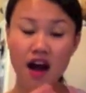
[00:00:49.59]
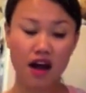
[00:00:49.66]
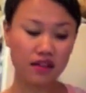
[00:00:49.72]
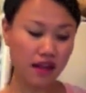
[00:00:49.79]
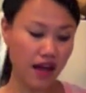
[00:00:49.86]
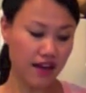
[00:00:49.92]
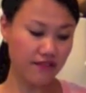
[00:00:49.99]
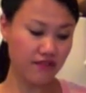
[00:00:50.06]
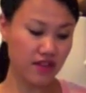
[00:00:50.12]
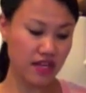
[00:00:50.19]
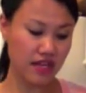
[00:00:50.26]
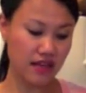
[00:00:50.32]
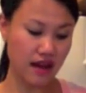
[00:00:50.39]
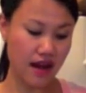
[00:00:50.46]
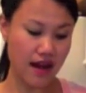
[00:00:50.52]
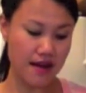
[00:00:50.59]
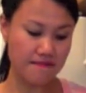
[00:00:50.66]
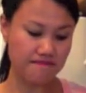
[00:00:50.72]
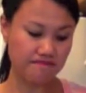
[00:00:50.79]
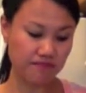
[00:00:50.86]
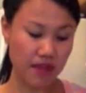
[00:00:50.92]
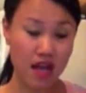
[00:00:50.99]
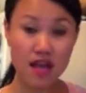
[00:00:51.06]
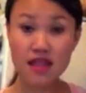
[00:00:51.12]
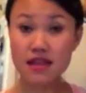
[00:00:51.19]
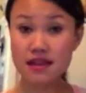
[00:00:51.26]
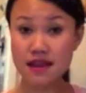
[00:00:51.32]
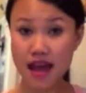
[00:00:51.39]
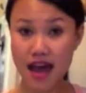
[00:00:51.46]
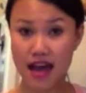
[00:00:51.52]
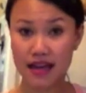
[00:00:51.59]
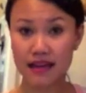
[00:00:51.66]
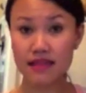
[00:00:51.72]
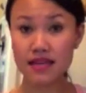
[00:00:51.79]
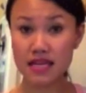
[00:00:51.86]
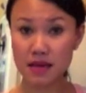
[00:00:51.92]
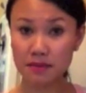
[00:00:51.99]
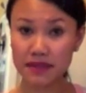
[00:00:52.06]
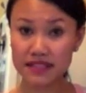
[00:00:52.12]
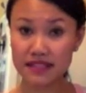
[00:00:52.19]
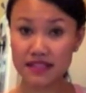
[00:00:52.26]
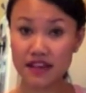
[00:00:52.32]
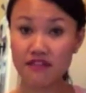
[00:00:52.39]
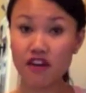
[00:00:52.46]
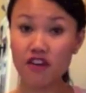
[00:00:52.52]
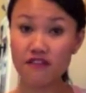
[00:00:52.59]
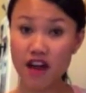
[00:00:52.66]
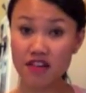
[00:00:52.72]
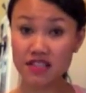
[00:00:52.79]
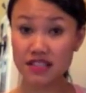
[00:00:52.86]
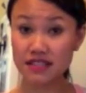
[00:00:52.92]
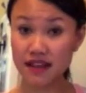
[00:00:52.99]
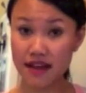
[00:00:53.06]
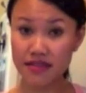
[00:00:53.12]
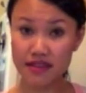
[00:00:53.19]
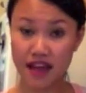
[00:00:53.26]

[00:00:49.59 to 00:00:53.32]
A lot of the neck and the giblets and stuff are found inside